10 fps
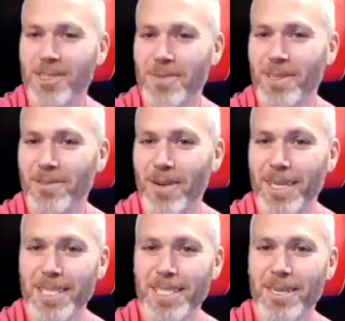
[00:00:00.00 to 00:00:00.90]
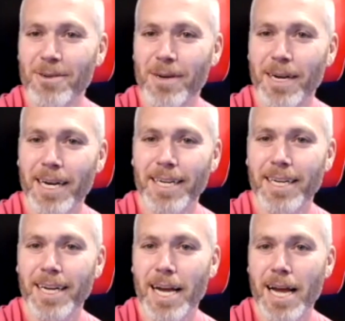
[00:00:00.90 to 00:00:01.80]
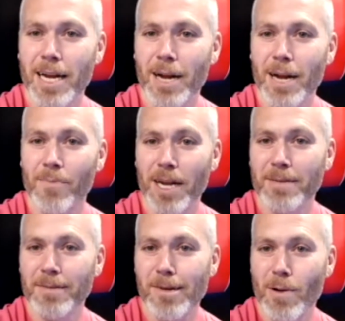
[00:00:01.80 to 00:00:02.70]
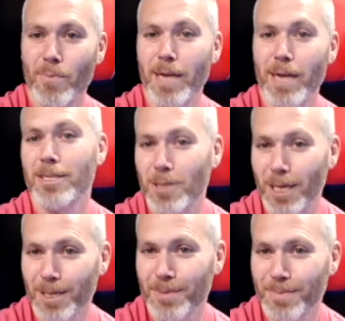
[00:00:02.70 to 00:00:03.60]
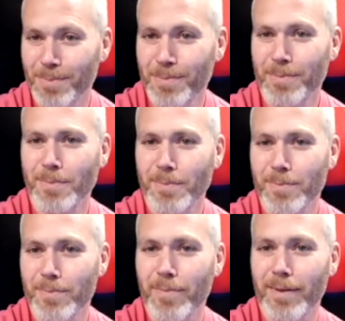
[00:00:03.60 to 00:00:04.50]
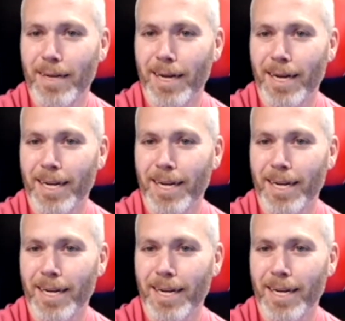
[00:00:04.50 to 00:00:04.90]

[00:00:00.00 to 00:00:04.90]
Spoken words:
much fun. So I ended up then I went back to New Zealand. I